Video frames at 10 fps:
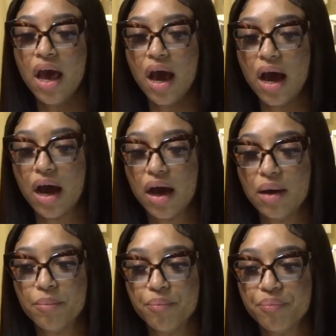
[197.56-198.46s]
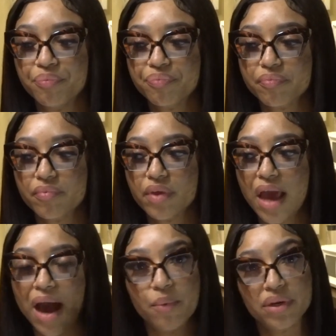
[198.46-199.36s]
I
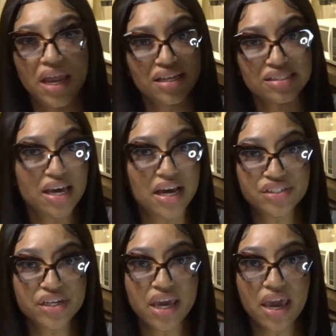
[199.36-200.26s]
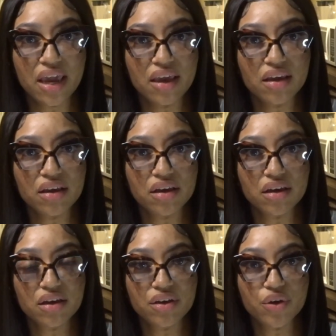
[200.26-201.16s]
would like to educate
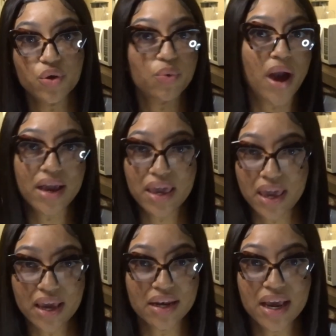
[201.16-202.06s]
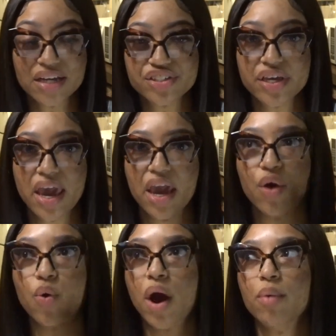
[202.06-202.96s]
who I can educate,
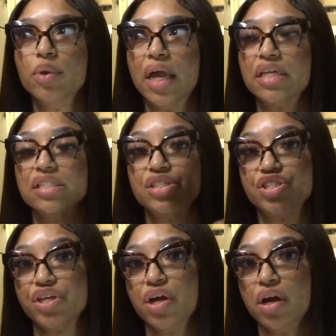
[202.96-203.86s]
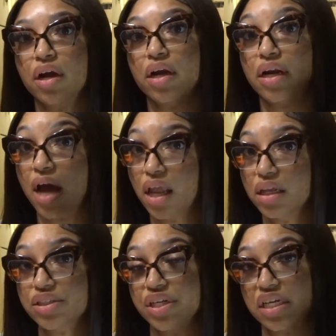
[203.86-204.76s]
or I would like to share
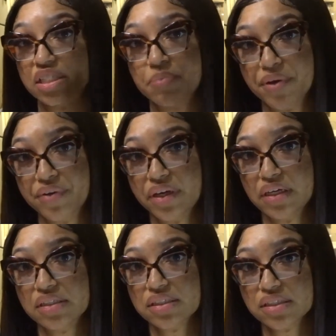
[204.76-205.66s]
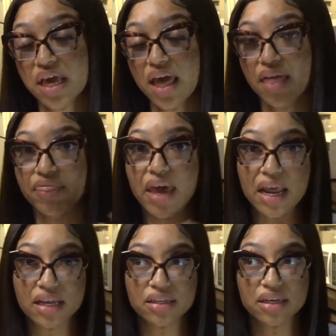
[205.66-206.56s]
knowledge and experience
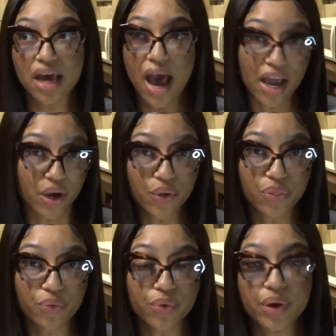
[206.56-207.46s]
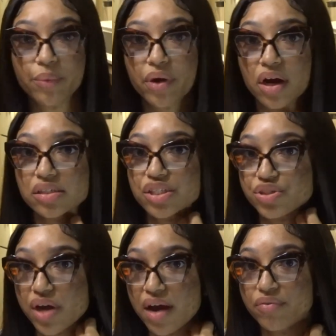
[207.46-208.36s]
that I go through in regards to
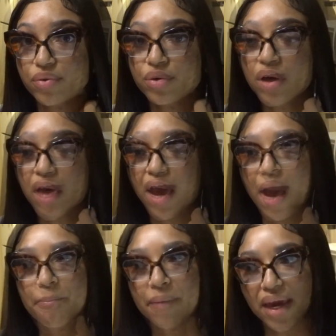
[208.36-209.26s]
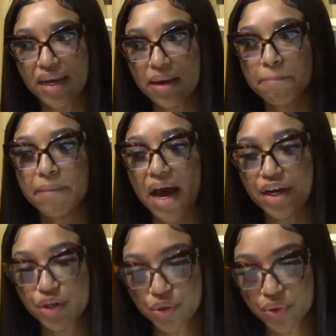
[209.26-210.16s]
travel. I made it my
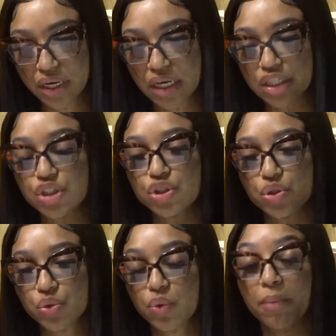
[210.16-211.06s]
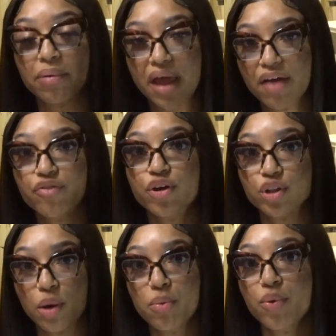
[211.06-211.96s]
duty to apply for
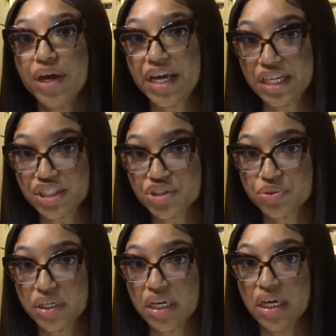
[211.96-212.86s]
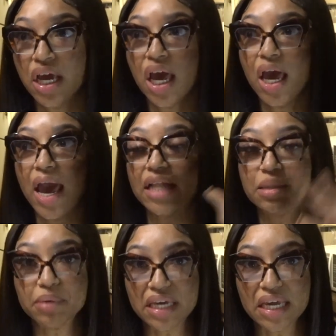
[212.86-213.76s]
global entry at the
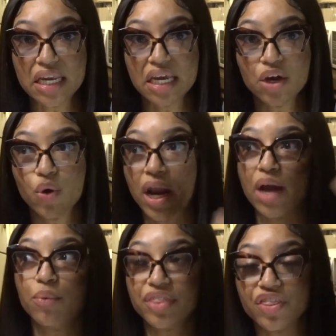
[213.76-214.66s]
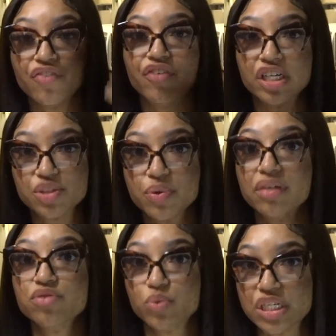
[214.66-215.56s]
beginning, or within the first week of
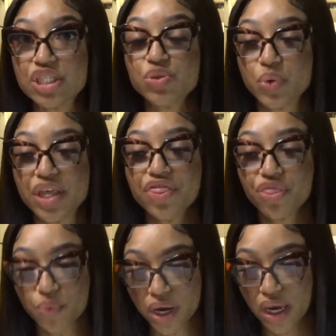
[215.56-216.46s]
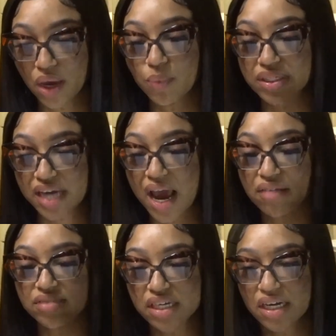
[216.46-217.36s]
2023, which I
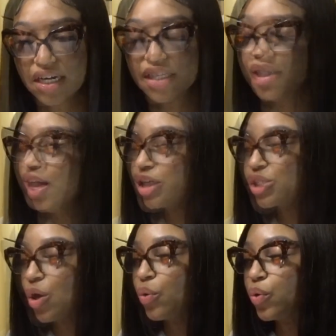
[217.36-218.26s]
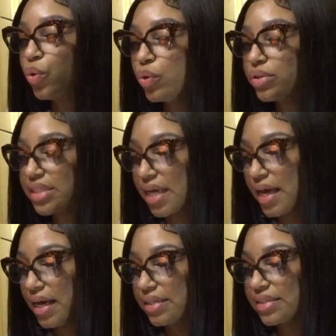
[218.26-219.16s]
have done. So Google
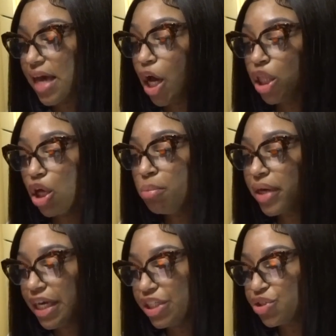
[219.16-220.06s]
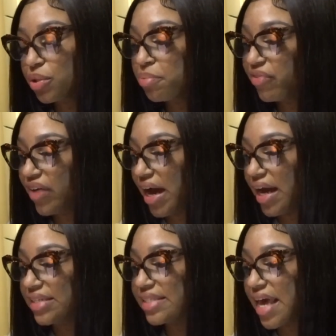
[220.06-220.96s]
says that global entry
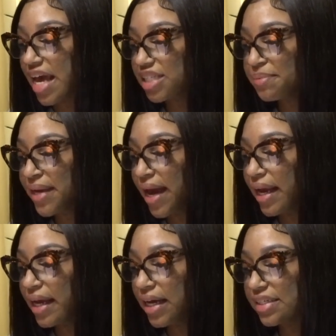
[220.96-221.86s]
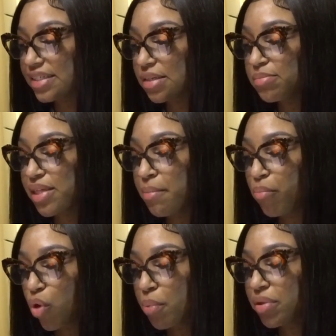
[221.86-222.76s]
provides expedited customs and
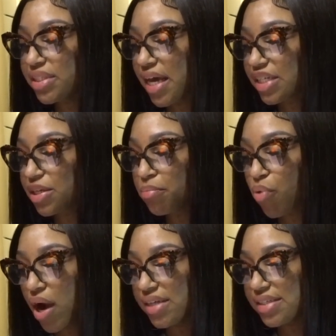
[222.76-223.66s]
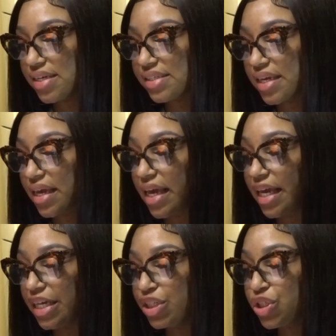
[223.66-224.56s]
border protection processing
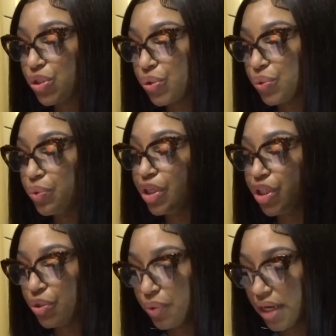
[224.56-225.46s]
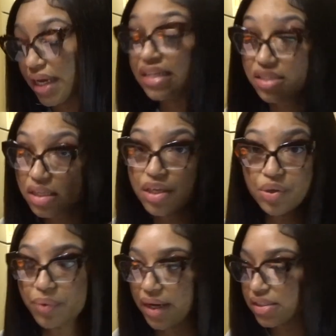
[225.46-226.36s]
into the
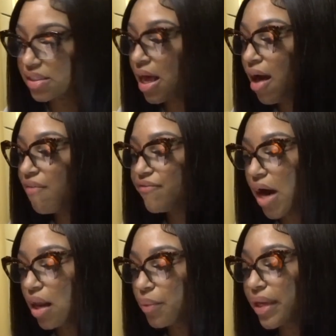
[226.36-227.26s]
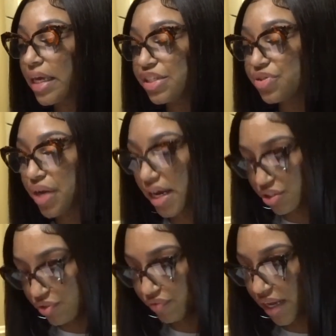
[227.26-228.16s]
US following
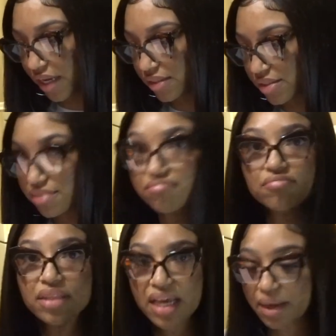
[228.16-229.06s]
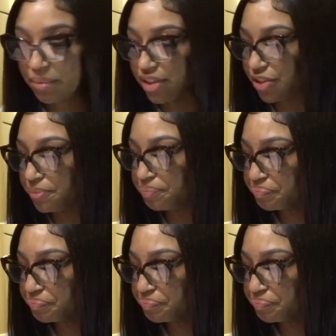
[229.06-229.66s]
international flights, like I mentioned.